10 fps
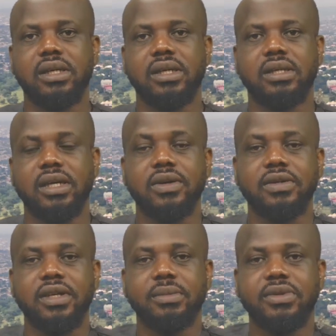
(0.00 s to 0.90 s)
Dangote
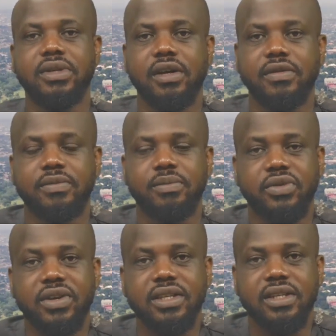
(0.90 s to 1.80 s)
himself,
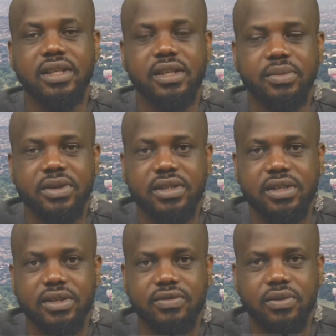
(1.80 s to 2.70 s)
praising the
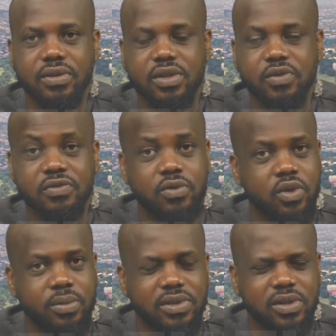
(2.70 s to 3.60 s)
president for the
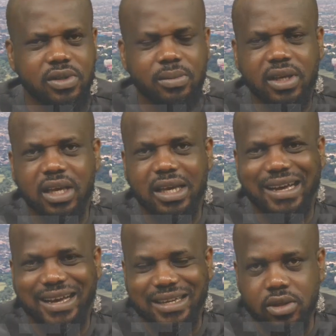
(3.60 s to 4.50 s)
reforms, something he
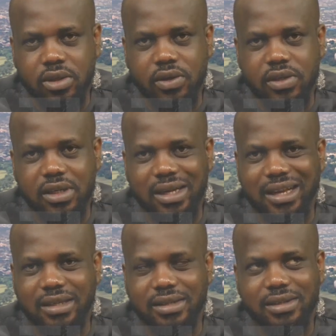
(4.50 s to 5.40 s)
hadn't done in the
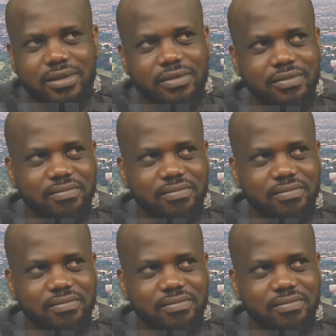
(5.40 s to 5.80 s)
last,